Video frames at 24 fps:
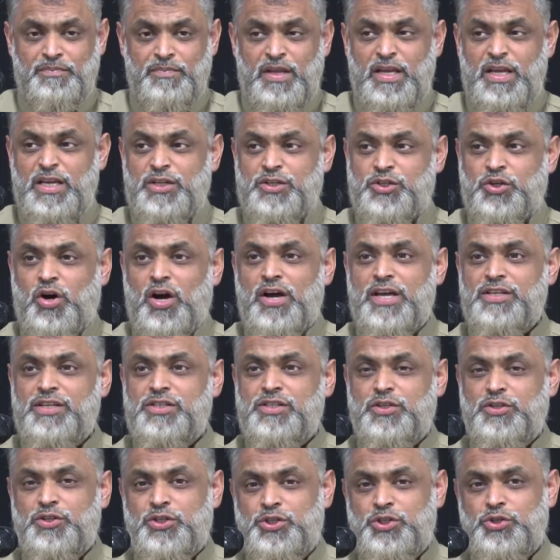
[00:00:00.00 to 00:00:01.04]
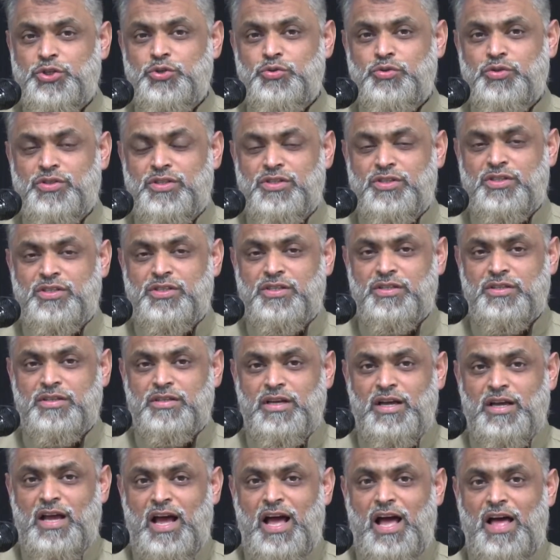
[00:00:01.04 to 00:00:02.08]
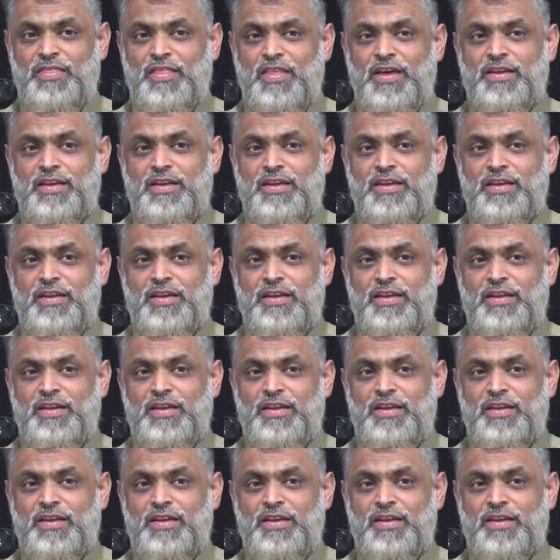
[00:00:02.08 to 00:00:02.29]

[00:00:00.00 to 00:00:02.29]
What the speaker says: he tries to shoot, and